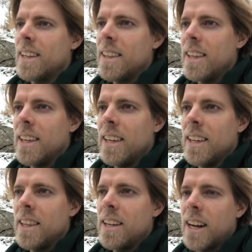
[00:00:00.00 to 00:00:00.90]

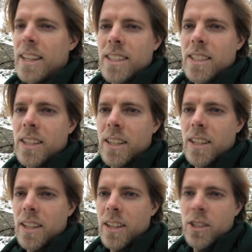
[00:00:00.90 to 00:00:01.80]
the dice
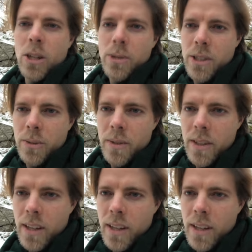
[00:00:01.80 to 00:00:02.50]
shows you.